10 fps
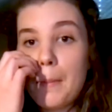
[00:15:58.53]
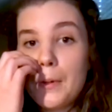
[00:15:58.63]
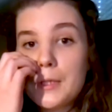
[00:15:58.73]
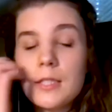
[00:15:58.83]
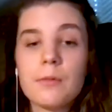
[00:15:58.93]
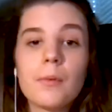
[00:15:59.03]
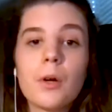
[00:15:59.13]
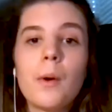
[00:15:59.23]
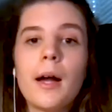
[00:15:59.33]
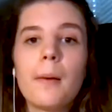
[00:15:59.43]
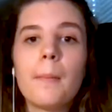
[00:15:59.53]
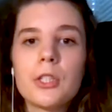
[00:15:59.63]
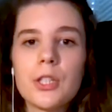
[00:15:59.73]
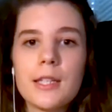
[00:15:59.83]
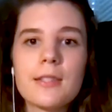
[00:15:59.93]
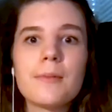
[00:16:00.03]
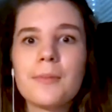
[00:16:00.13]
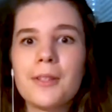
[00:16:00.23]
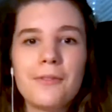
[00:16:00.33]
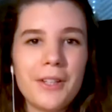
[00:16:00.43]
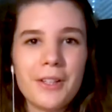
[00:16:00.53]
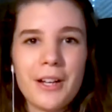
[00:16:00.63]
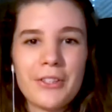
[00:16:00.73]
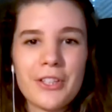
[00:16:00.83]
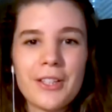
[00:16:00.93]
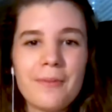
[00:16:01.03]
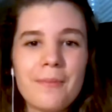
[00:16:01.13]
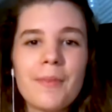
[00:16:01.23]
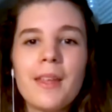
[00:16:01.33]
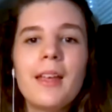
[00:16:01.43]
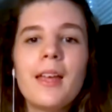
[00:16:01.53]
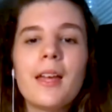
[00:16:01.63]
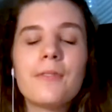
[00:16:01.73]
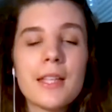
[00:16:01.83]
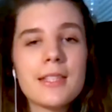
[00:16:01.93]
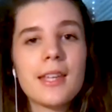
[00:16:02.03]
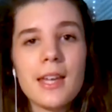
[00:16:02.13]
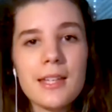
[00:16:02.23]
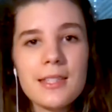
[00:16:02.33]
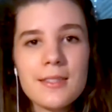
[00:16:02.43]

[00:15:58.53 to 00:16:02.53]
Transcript: or doesn't require much custom configuration. If that's the case,